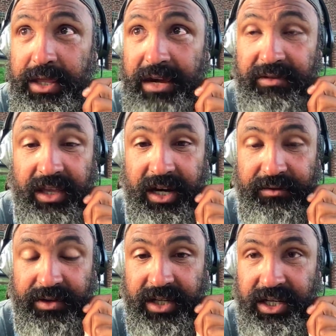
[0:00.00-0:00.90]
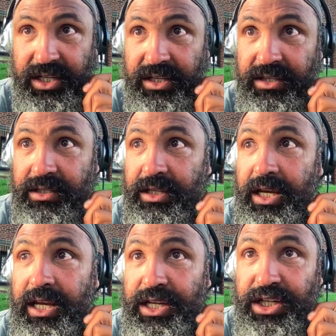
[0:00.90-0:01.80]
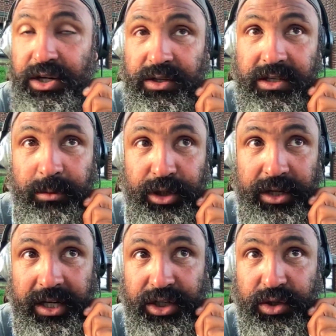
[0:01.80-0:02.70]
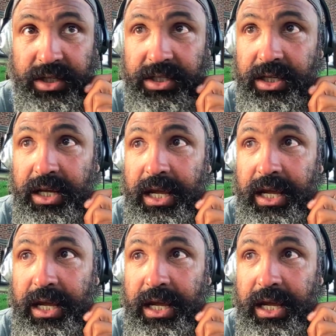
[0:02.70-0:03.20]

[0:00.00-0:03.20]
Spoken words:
having the conversations, sharing similar interests,